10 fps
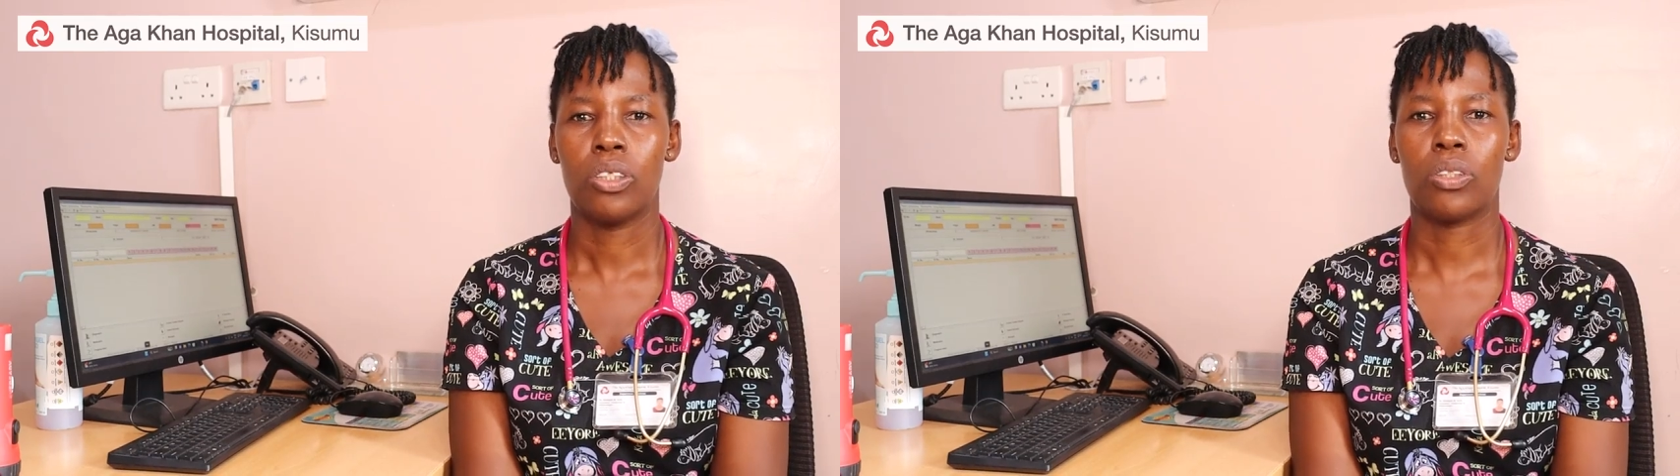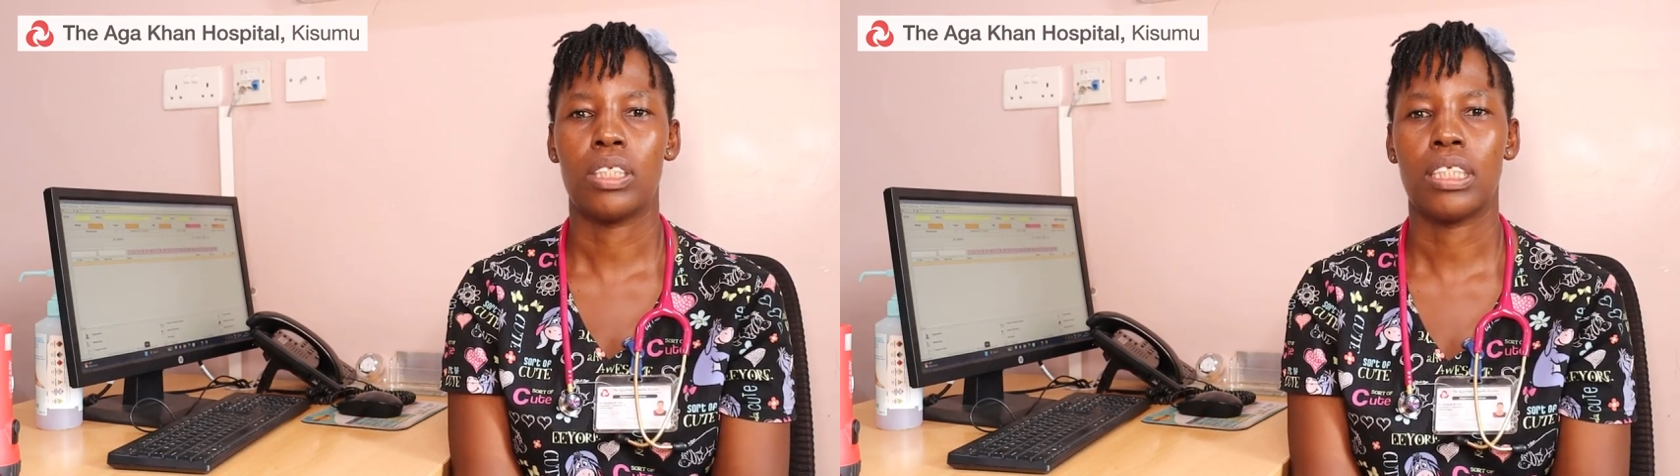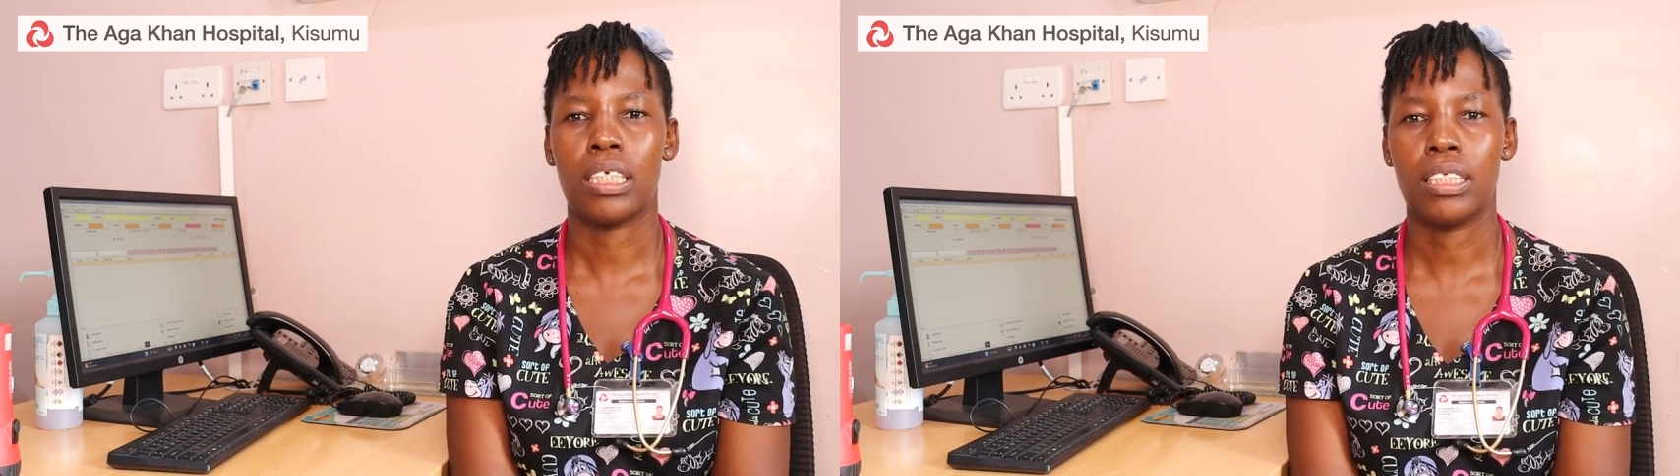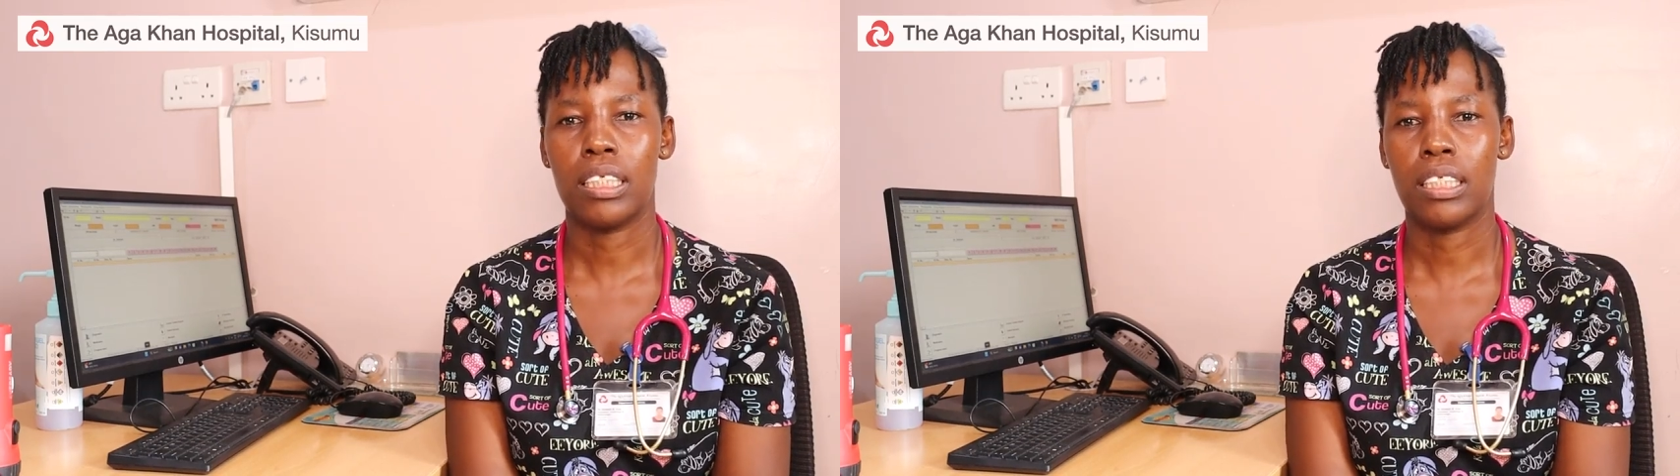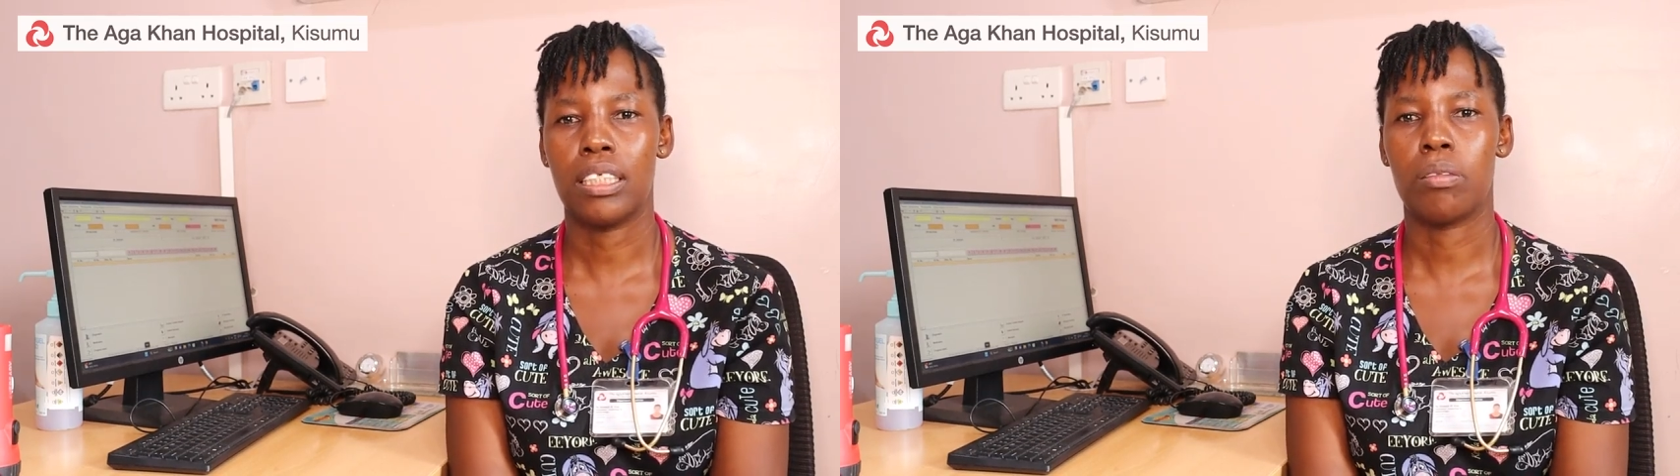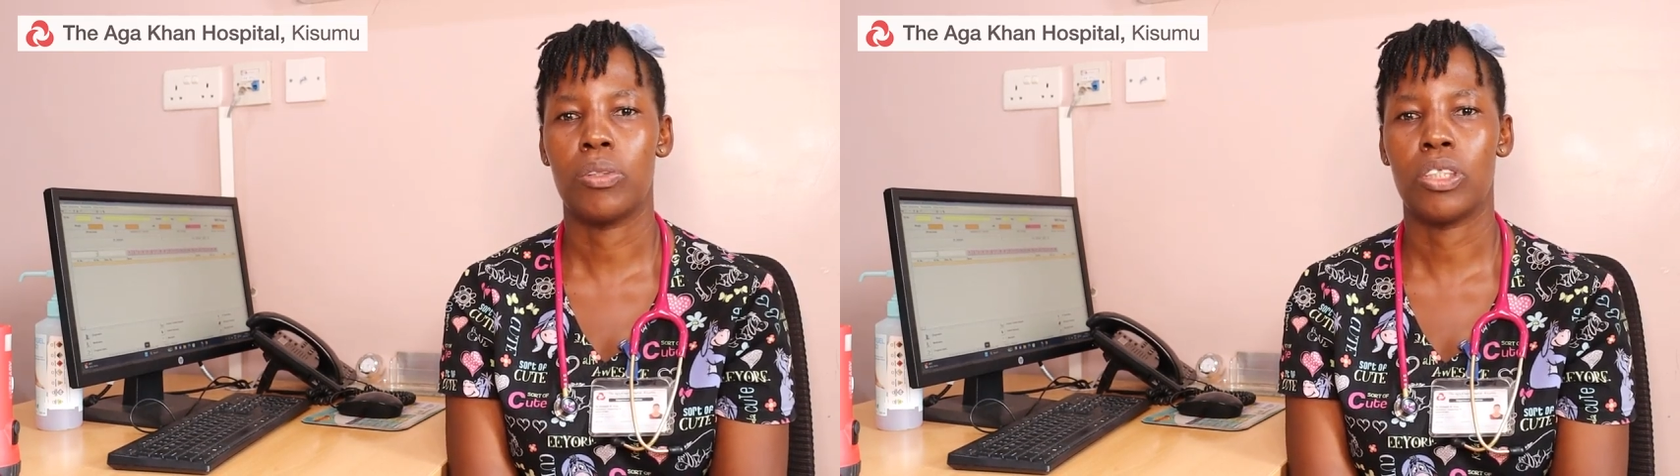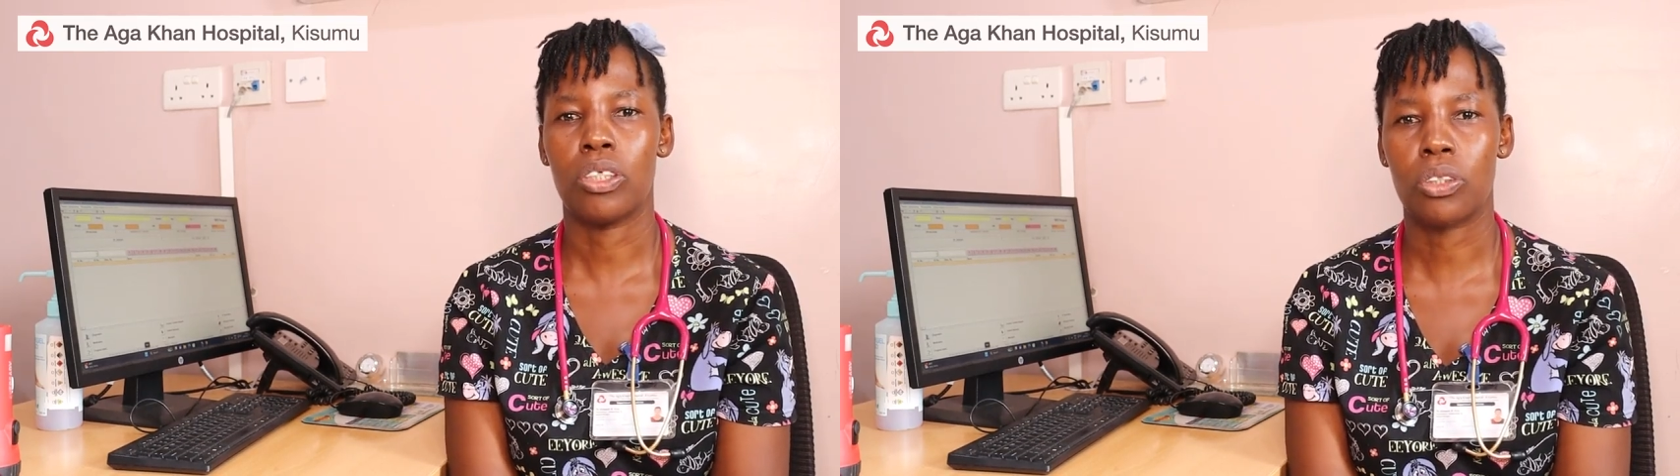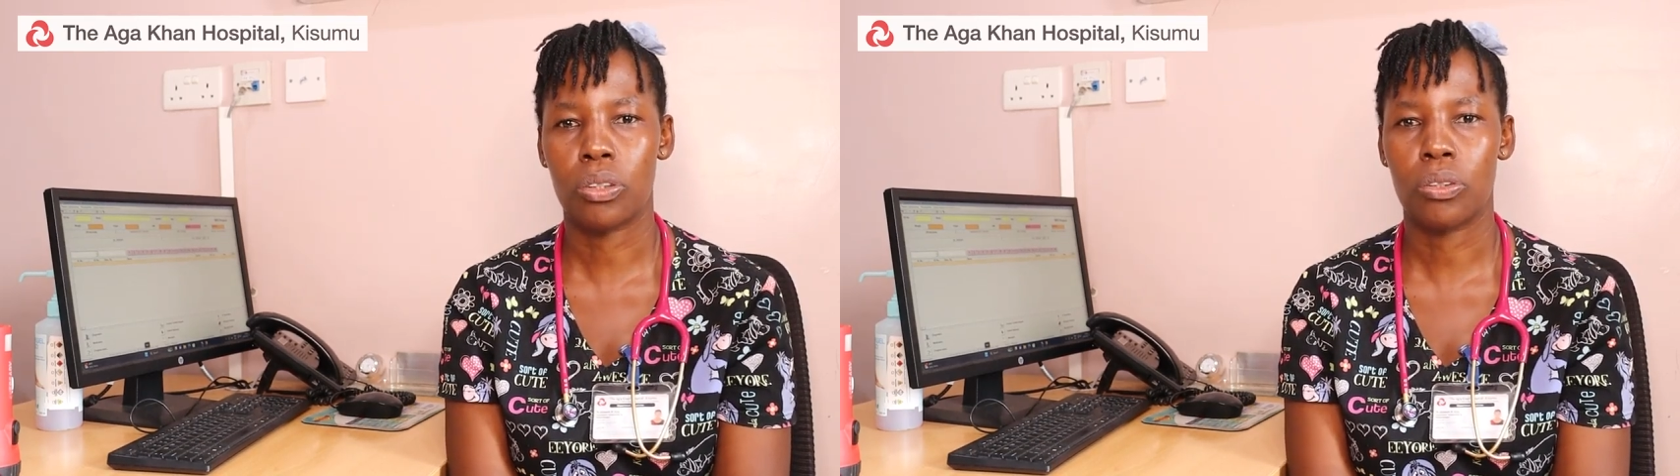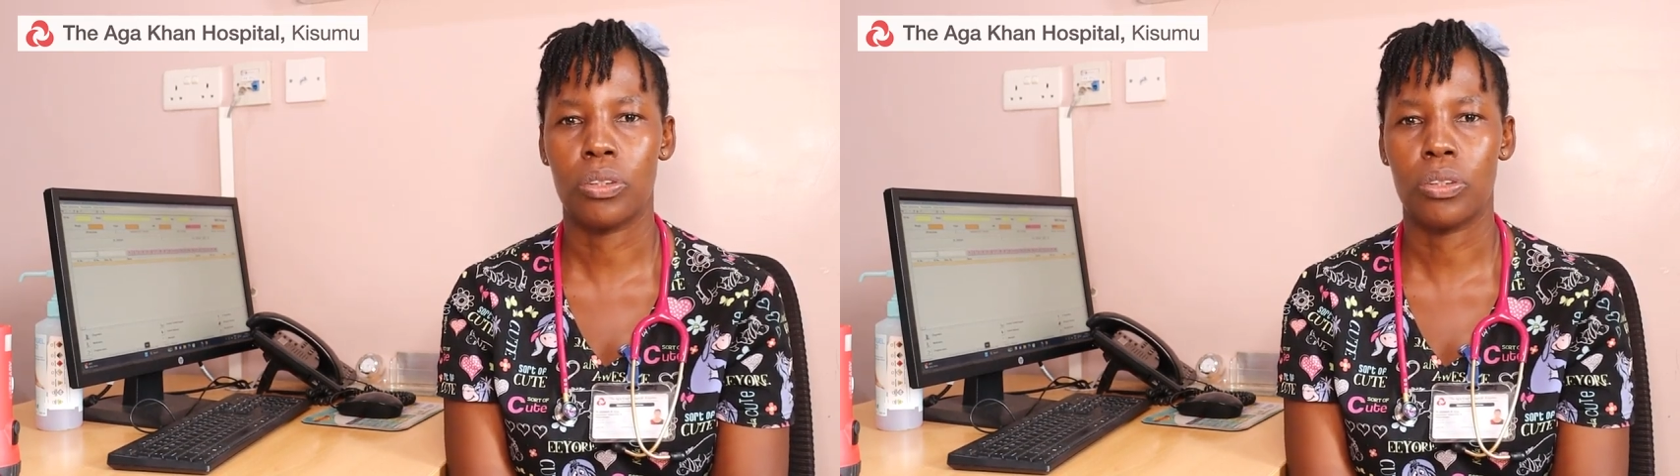So there's a genetic mutation